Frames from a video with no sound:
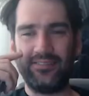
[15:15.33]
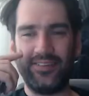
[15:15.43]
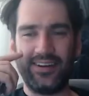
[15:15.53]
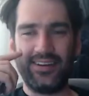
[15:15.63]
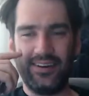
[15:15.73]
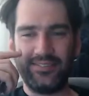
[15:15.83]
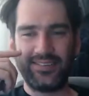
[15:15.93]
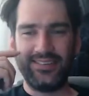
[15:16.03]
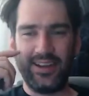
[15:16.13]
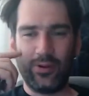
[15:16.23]
I'd love
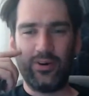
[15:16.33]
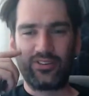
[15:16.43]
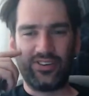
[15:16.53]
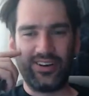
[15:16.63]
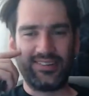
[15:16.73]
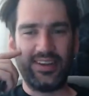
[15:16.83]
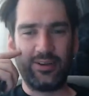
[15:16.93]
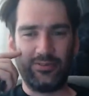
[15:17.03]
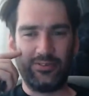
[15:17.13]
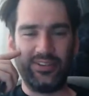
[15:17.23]
to see a quad trying to
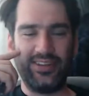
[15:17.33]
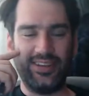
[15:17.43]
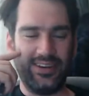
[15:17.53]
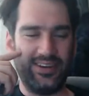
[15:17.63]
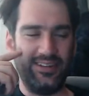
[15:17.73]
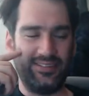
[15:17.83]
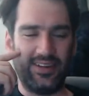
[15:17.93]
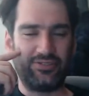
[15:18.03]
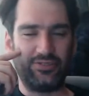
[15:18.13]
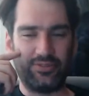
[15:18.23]
take off on the
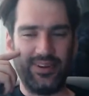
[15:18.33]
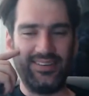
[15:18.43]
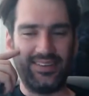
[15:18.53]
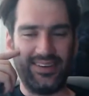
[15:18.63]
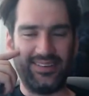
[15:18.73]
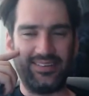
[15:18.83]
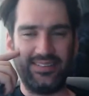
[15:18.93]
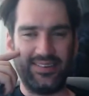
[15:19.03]
International Space Station.